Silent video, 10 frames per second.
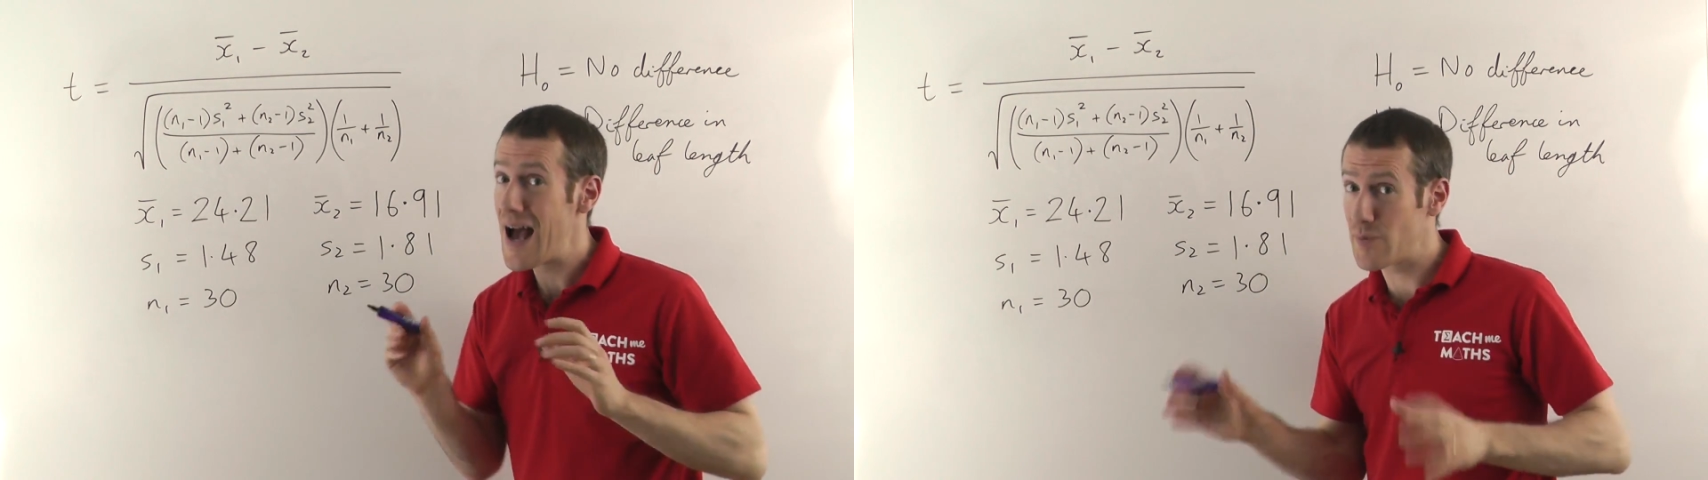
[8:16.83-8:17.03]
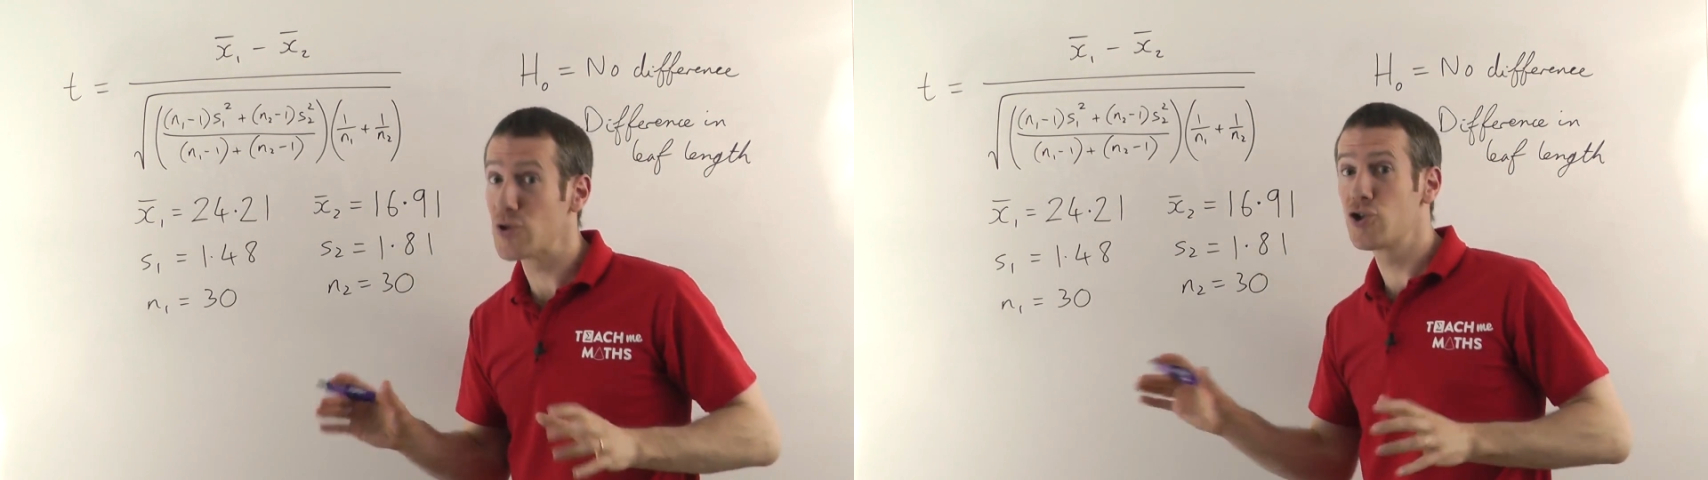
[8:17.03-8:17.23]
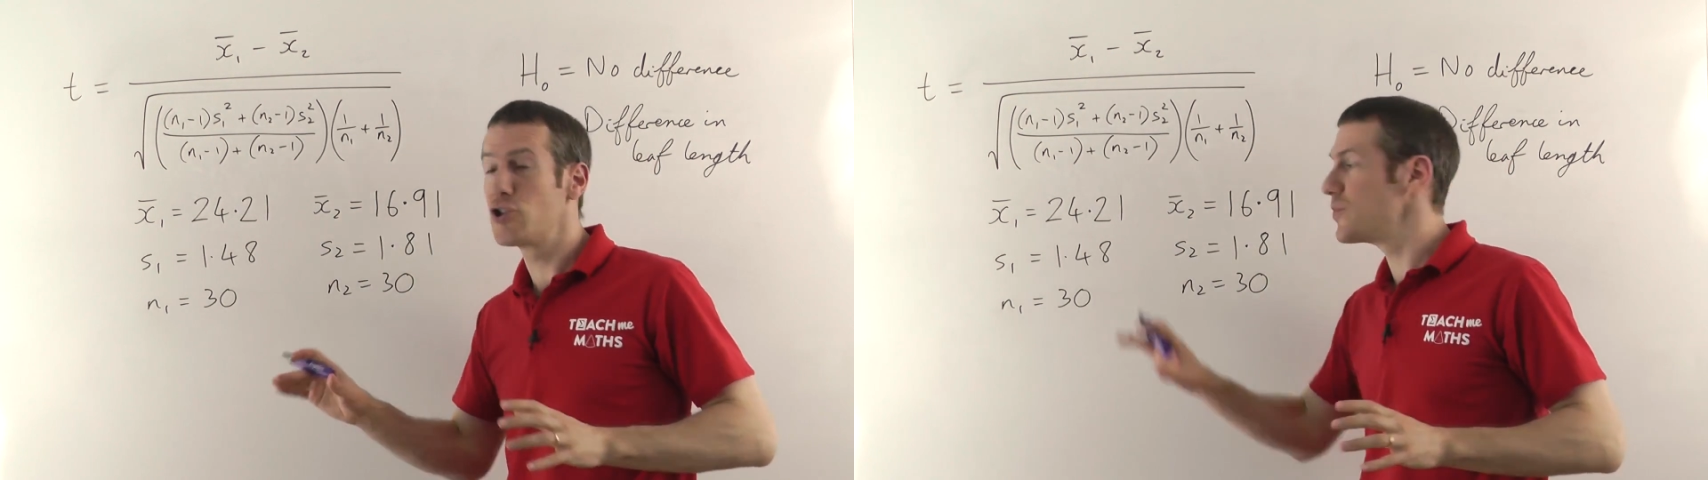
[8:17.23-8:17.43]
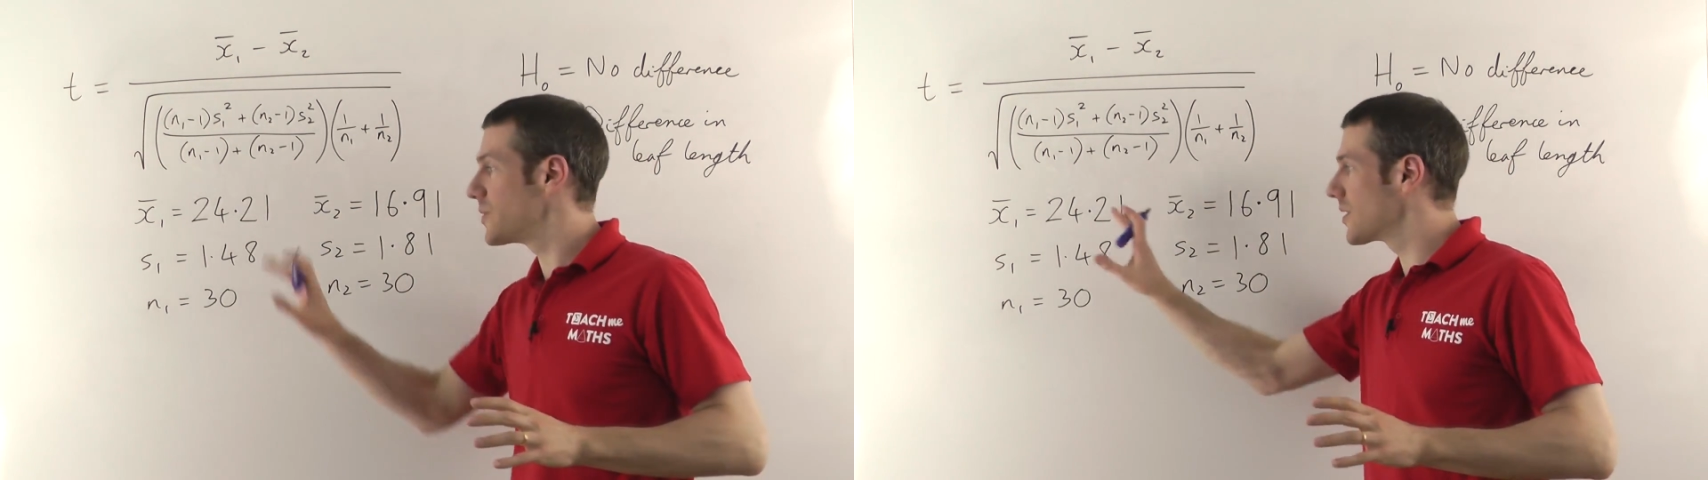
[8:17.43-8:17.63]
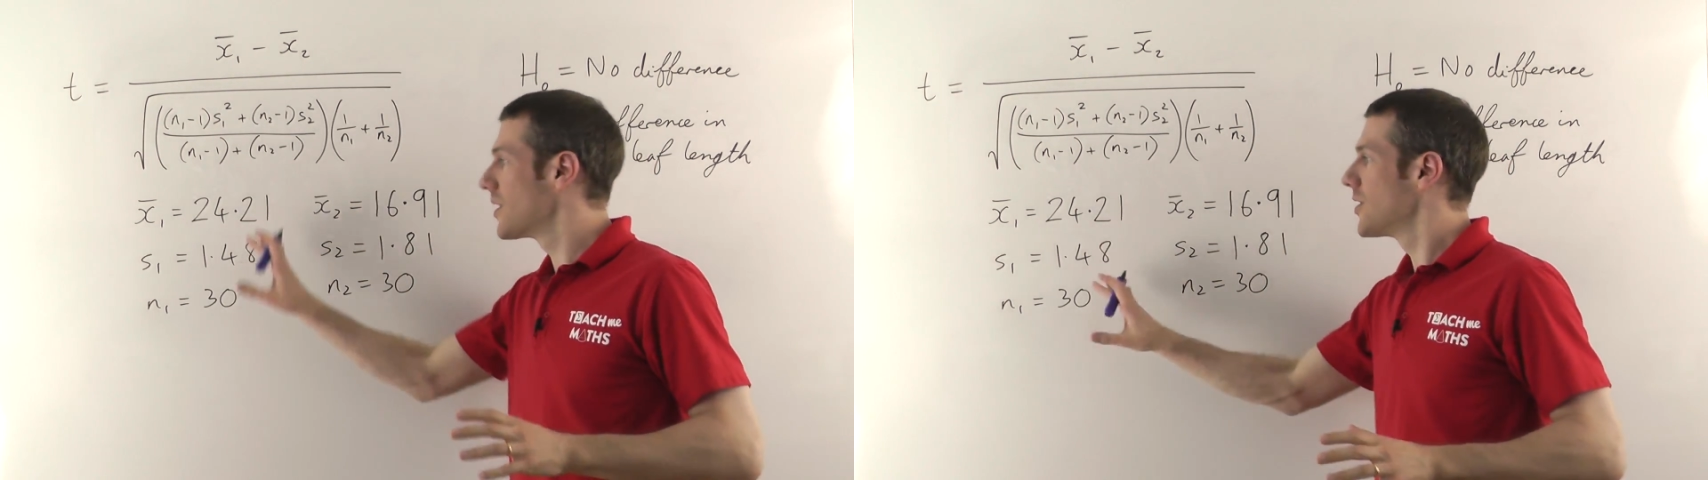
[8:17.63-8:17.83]
I'm
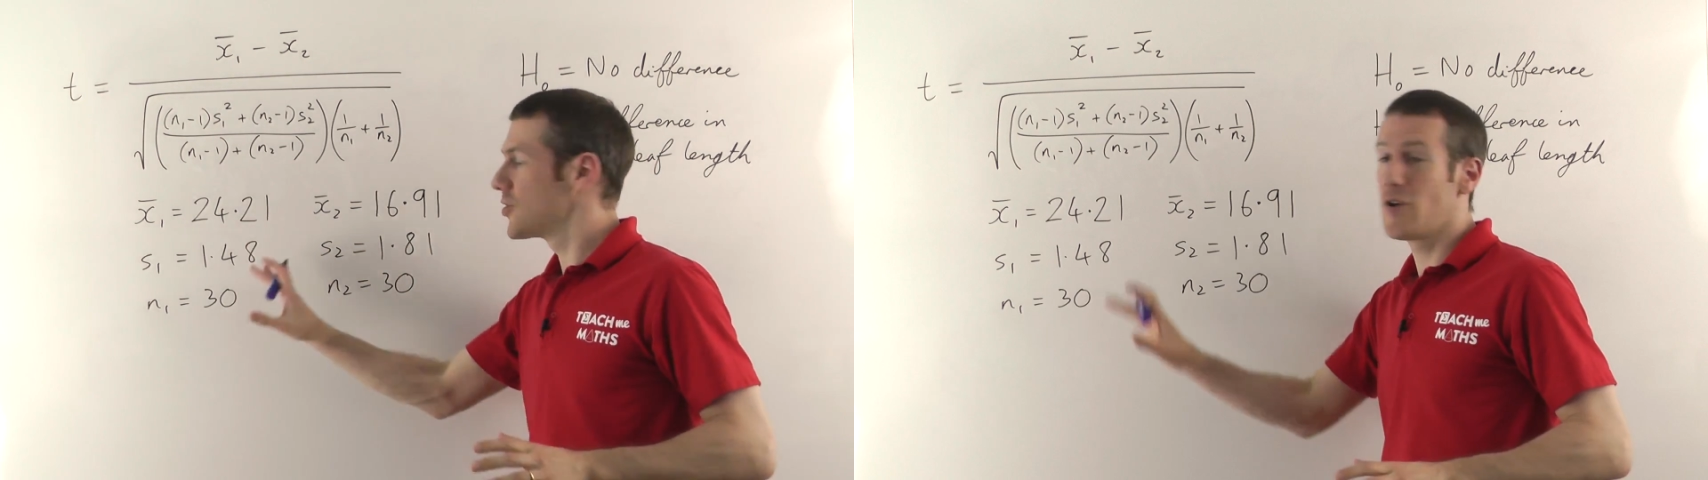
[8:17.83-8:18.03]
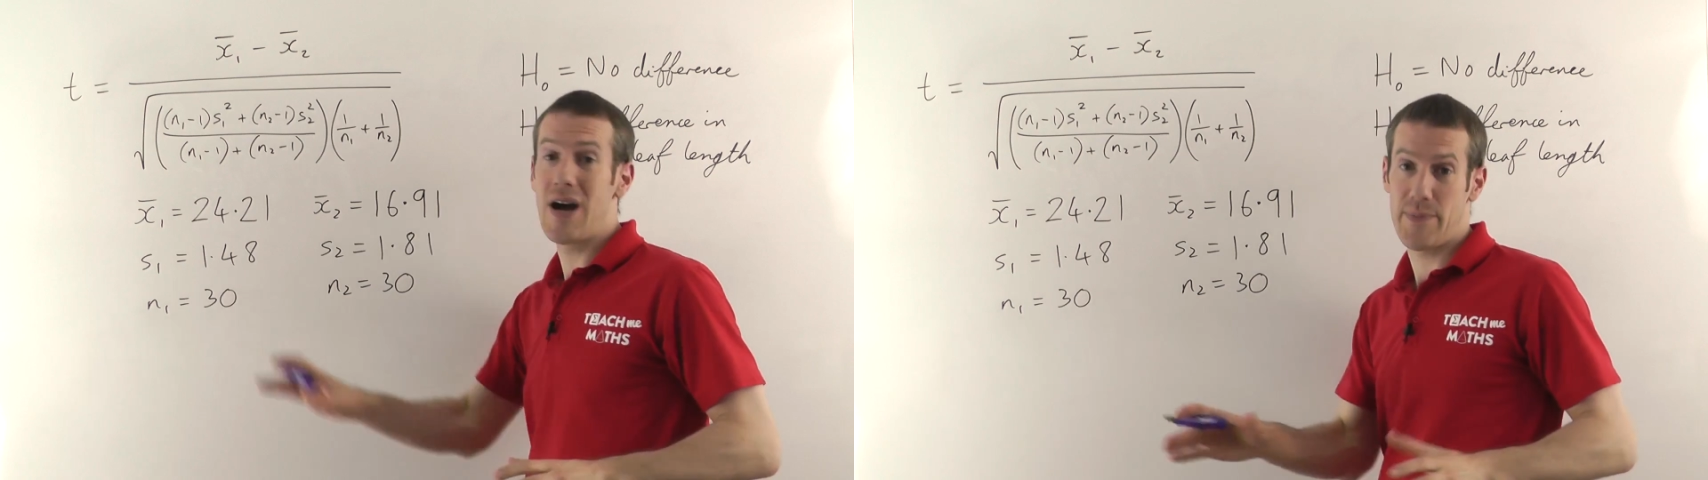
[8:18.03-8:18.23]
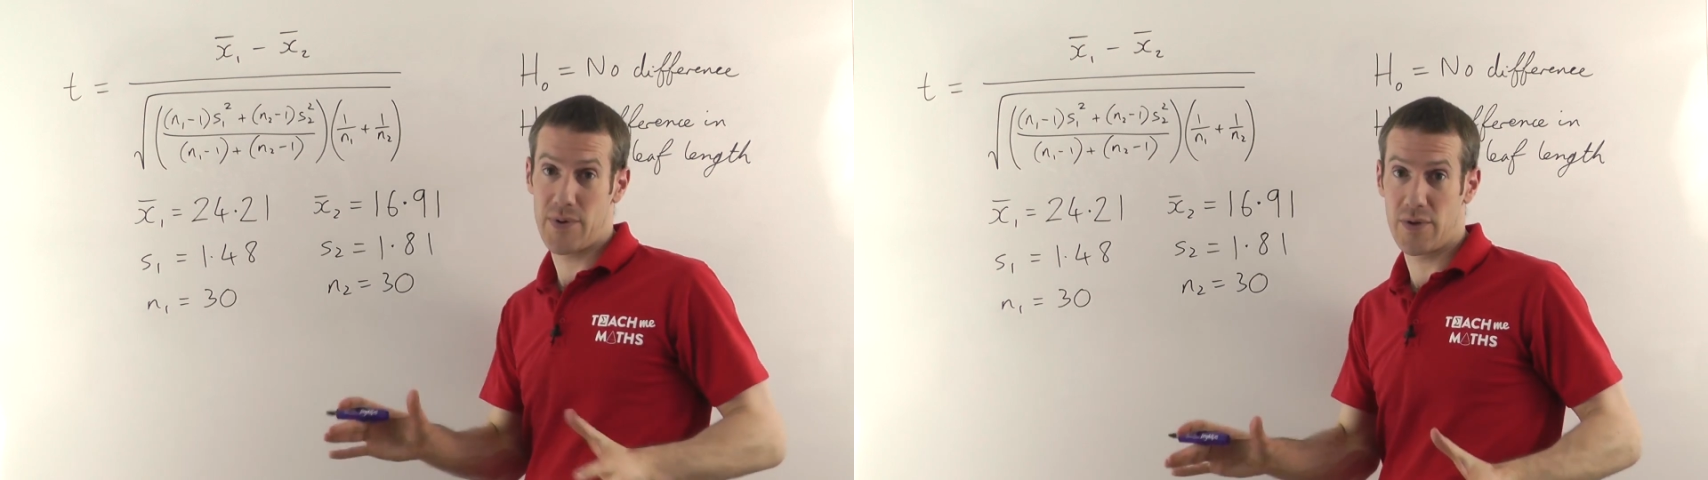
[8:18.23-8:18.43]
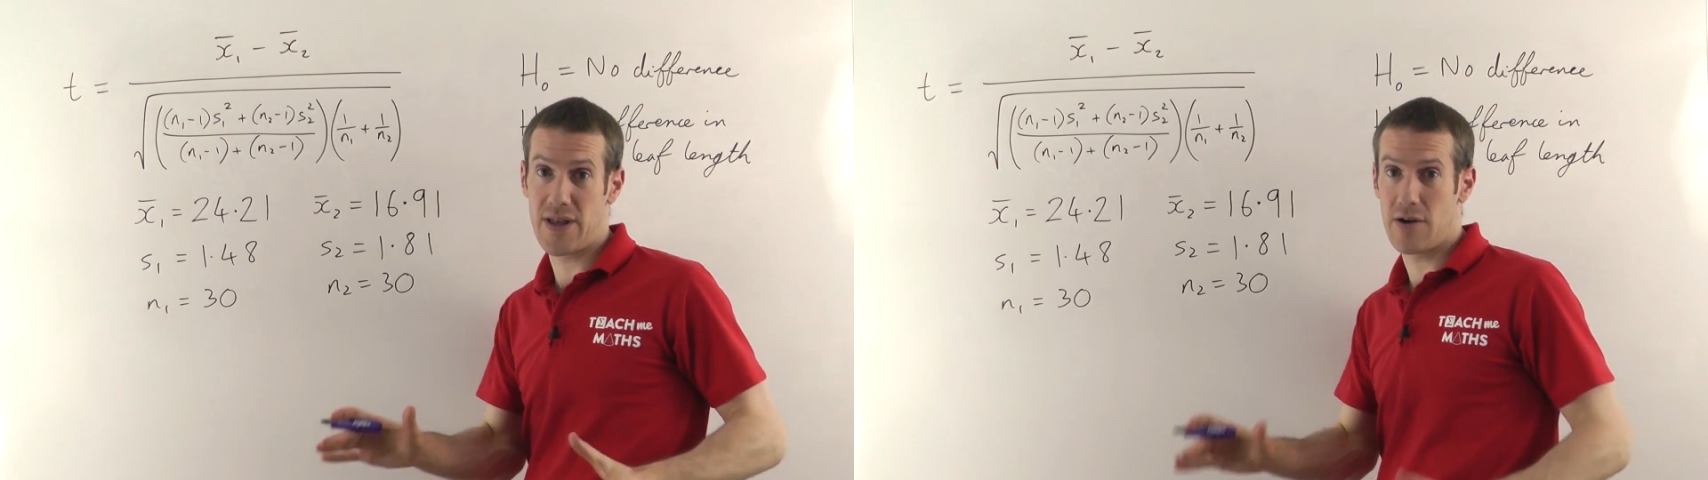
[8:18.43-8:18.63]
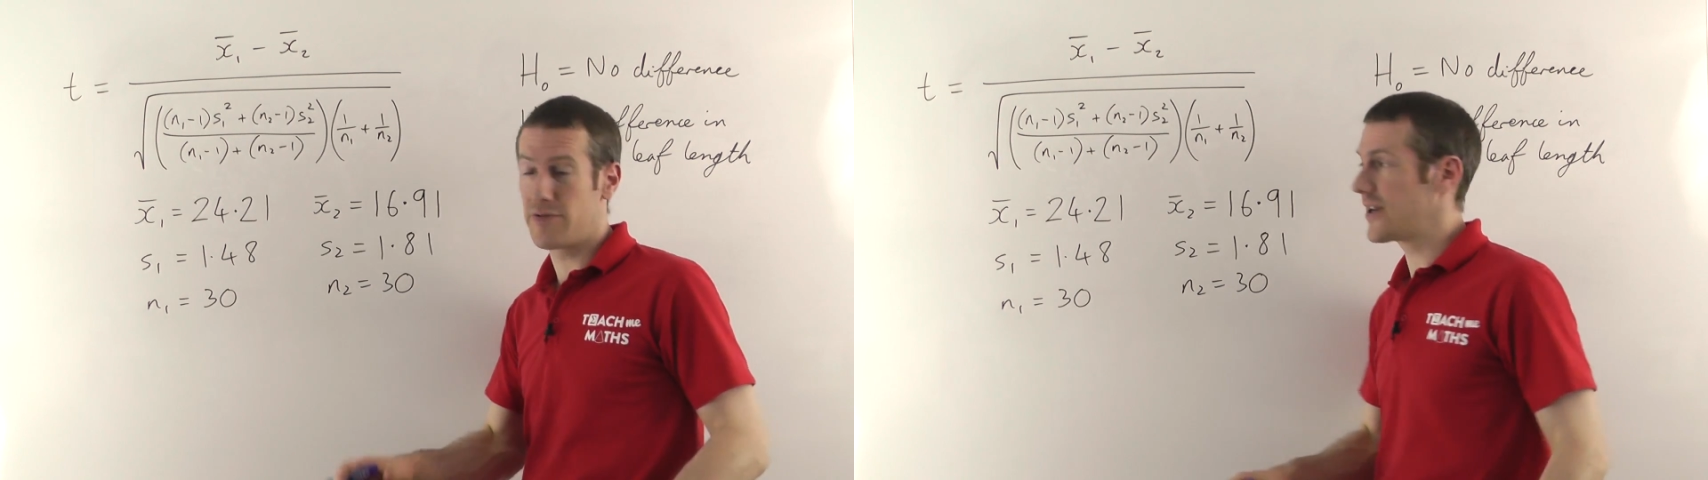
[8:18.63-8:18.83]
assuming you're happy with
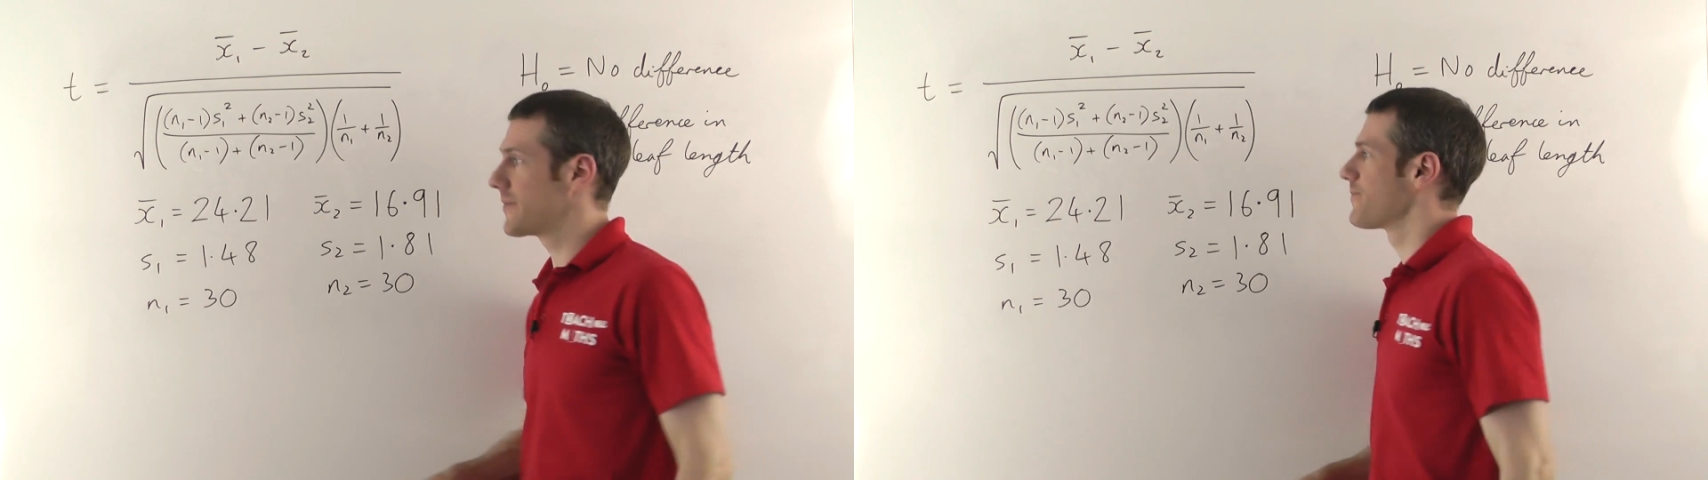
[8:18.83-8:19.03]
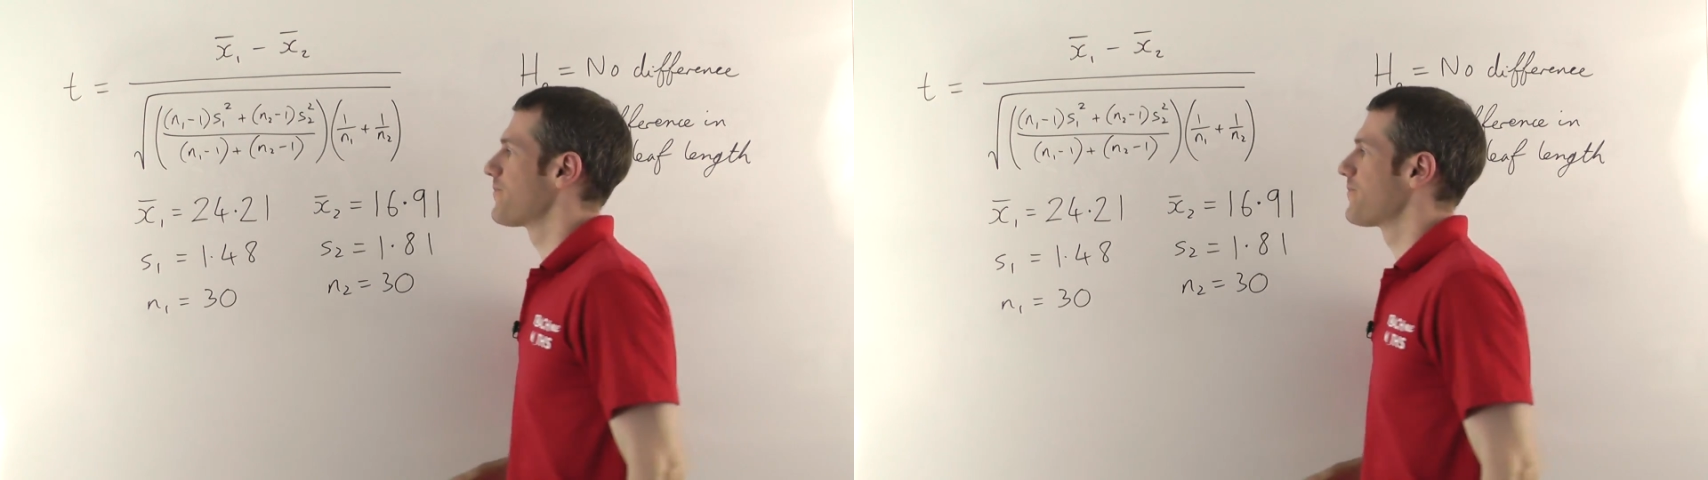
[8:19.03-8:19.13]
that already.